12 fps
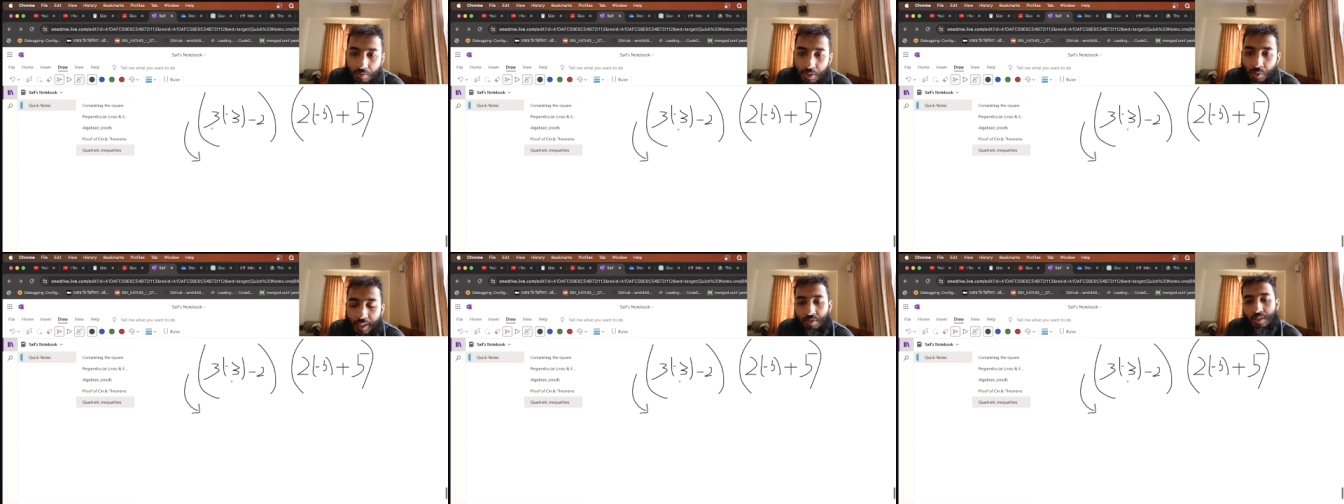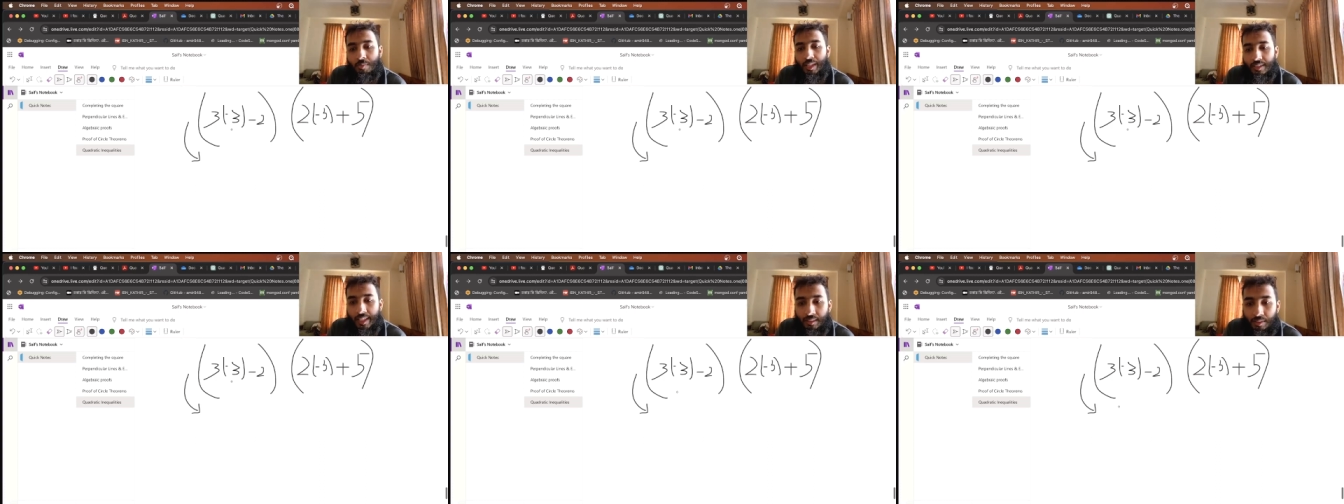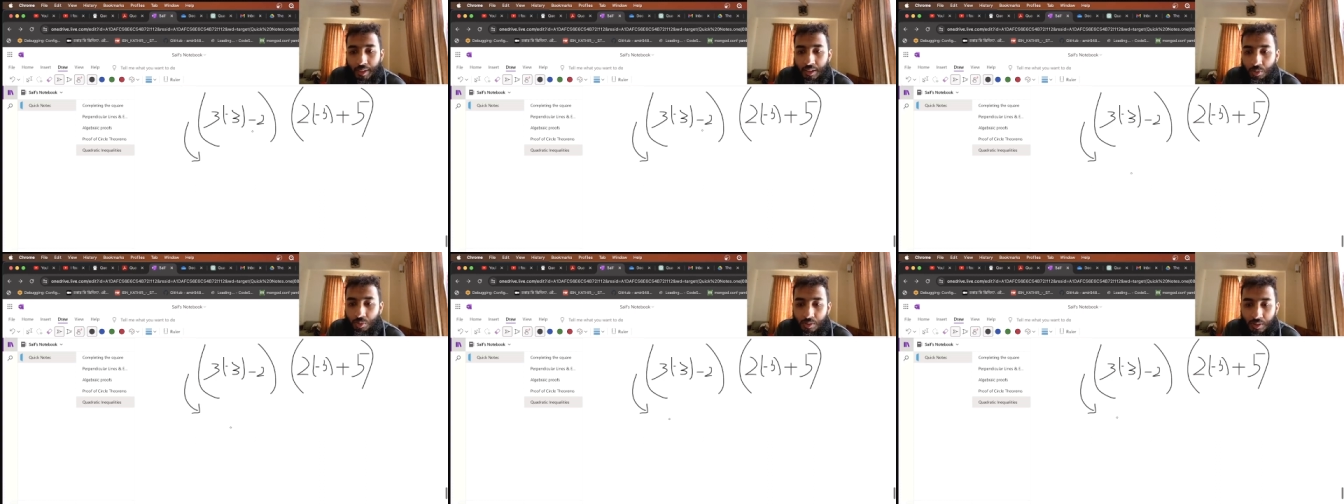3 into minus 3 is minus 9, minus
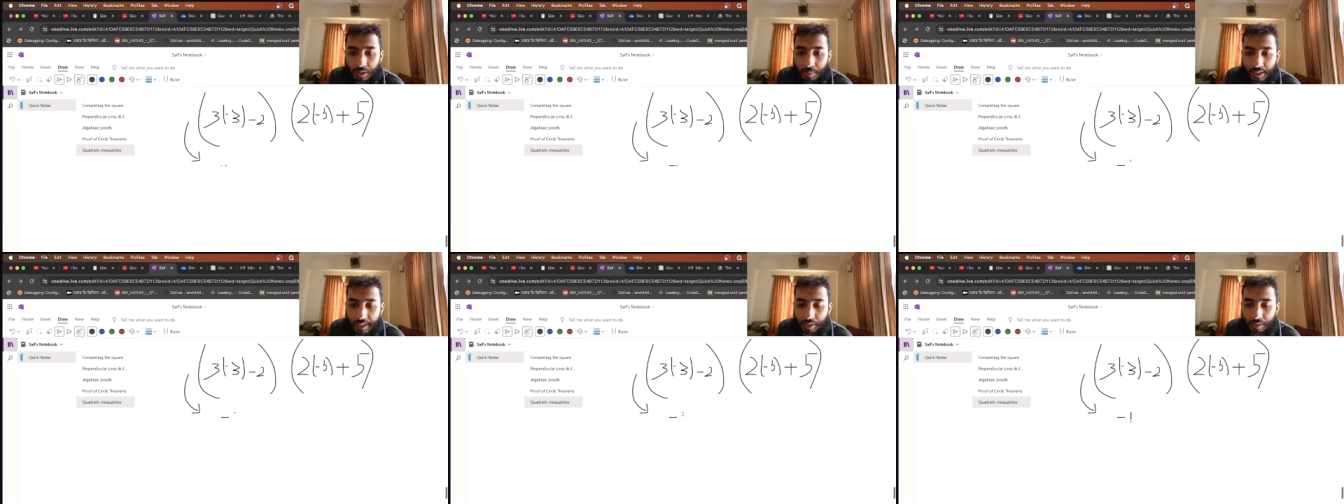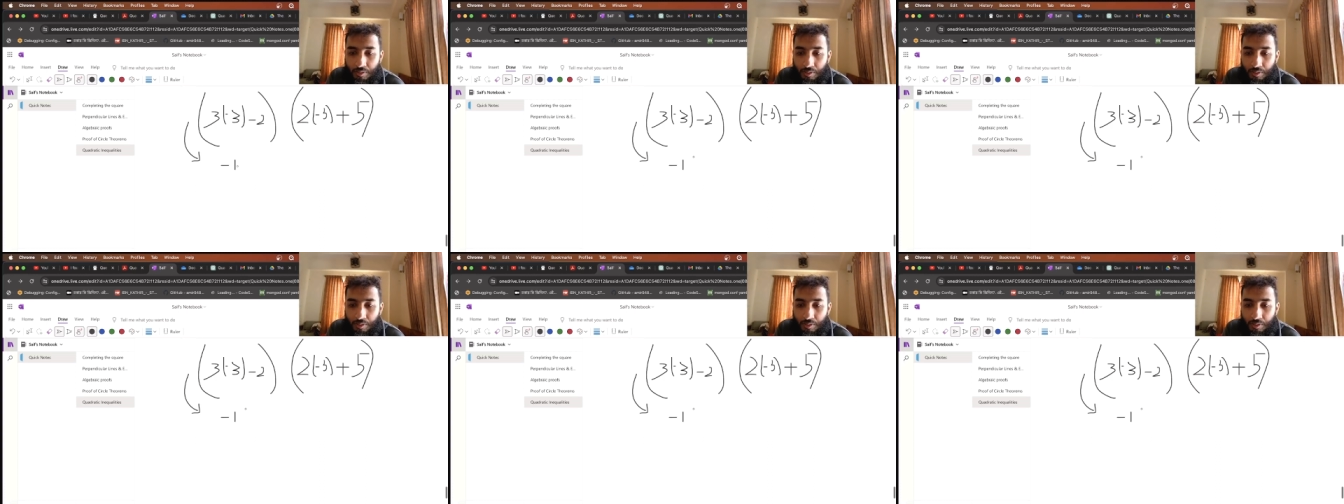2 is minus 11,